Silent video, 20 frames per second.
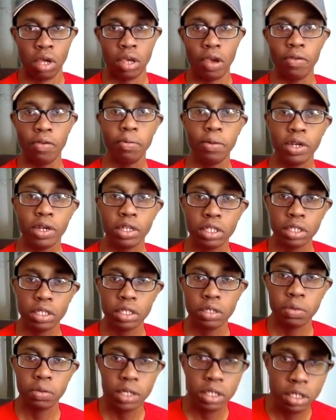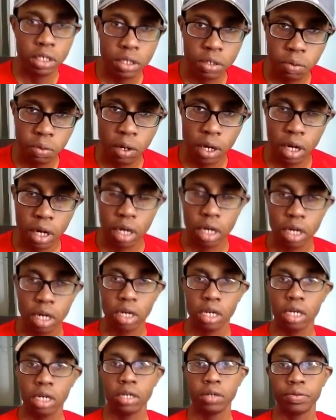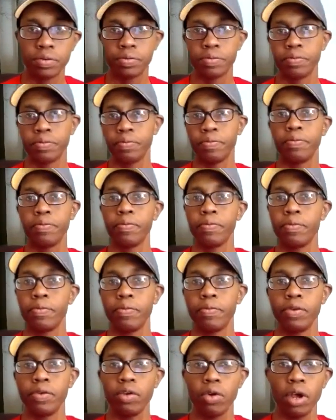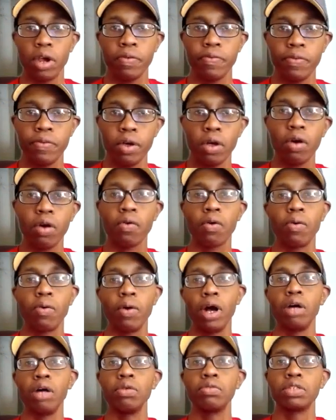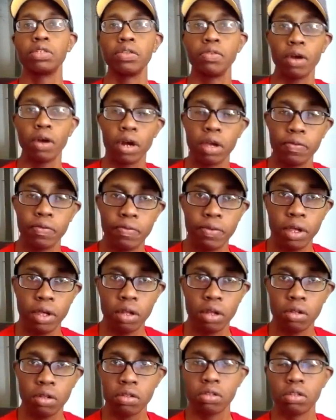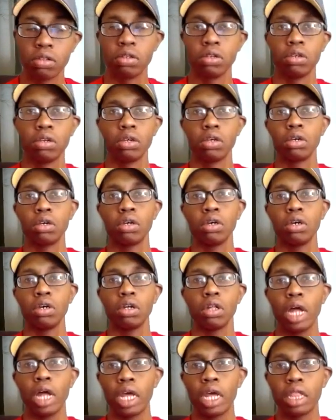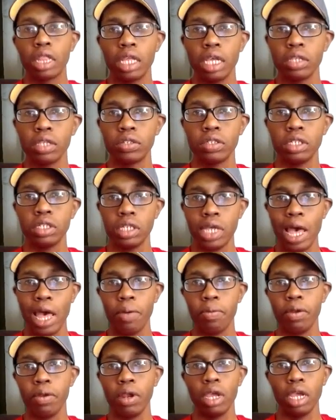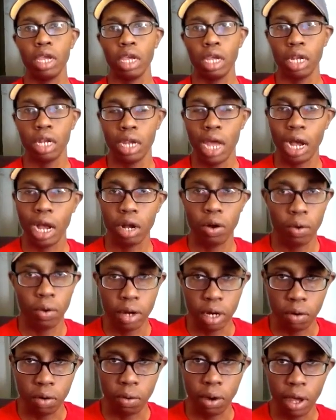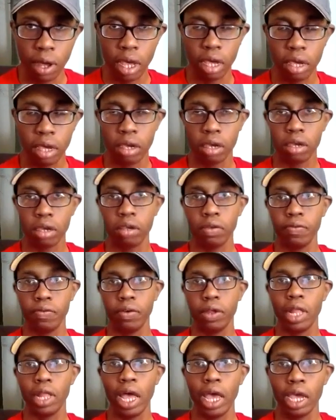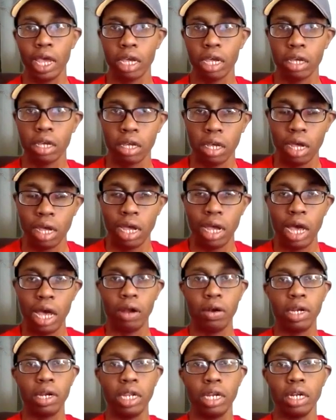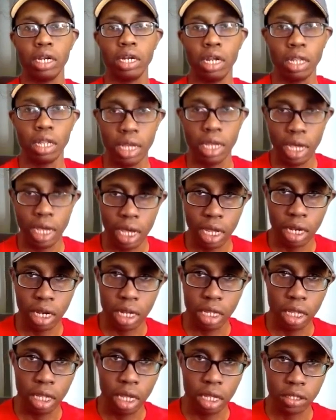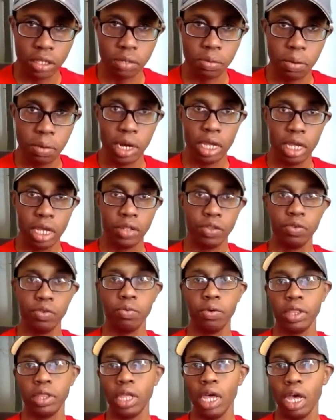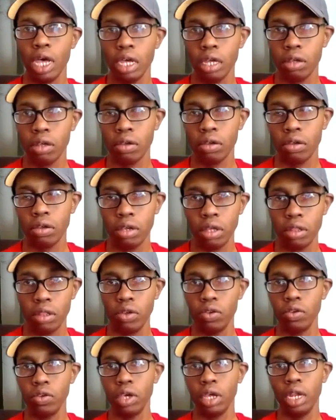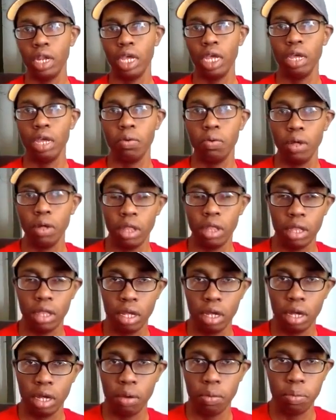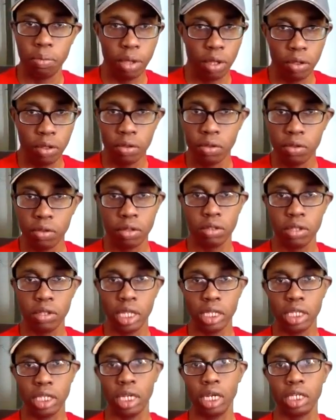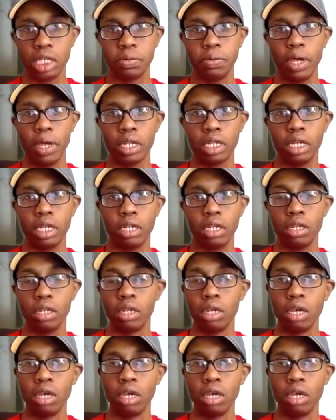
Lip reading: You ever been in a situation to where you already feel overwhelmed, you already feel like things are just happening and not going away? You feel like I don't need another hit, and then somebody hits you with that. Either you get hit with a bill that's unexpected,